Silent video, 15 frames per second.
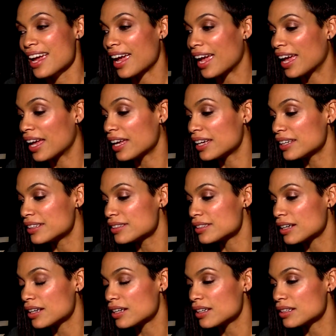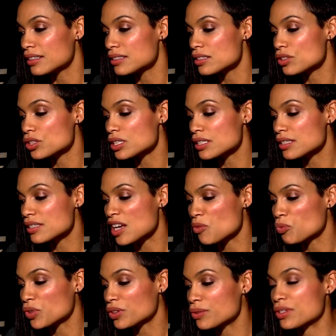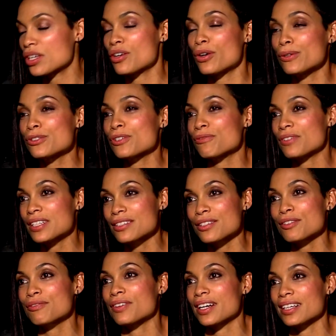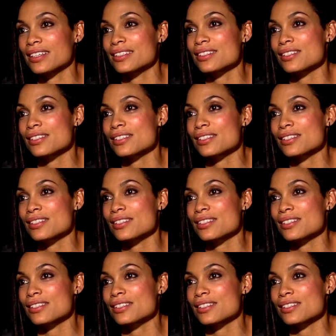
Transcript: and uh, she's someone who's going to hold your feet to the fire.